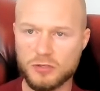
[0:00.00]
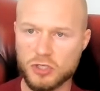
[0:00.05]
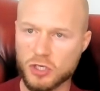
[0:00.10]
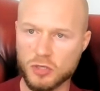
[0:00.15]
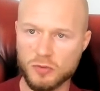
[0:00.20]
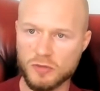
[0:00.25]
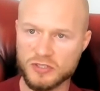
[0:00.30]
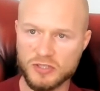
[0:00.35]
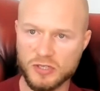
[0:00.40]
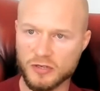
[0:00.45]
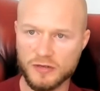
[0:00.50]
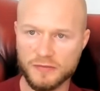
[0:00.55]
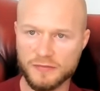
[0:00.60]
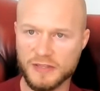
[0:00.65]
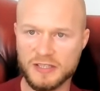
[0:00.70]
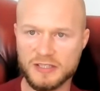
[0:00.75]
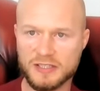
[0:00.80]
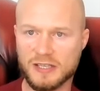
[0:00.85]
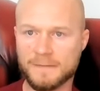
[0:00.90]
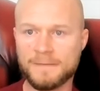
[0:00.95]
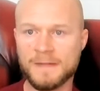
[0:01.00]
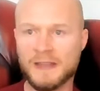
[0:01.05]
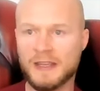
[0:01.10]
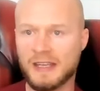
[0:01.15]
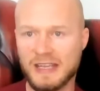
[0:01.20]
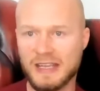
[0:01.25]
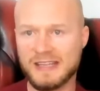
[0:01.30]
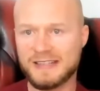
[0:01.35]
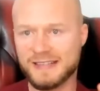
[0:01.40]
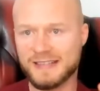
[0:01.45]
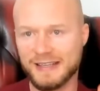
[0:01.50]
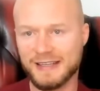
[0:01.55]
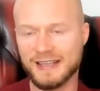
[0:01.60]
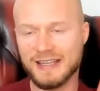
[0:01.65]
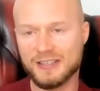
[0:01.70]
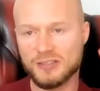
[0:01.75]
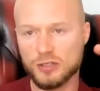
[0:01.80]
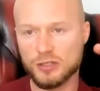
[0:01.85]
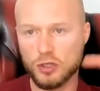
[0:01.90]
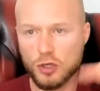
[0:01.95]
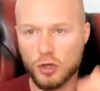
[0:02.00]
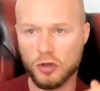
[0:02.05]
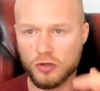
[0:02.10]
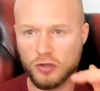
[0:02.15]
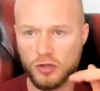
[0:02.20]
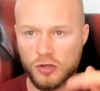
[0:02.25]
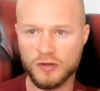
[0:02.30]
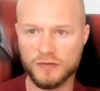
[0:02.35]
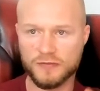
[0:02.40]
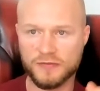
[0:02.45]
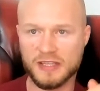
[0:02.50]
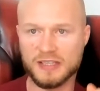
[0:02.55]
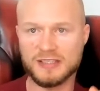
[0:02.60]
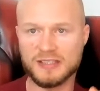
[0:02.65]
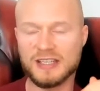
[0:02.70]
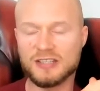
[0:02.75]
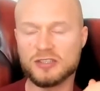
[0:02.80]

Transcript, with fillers: Chewing's not going to fix it. Eating is not going to fix it.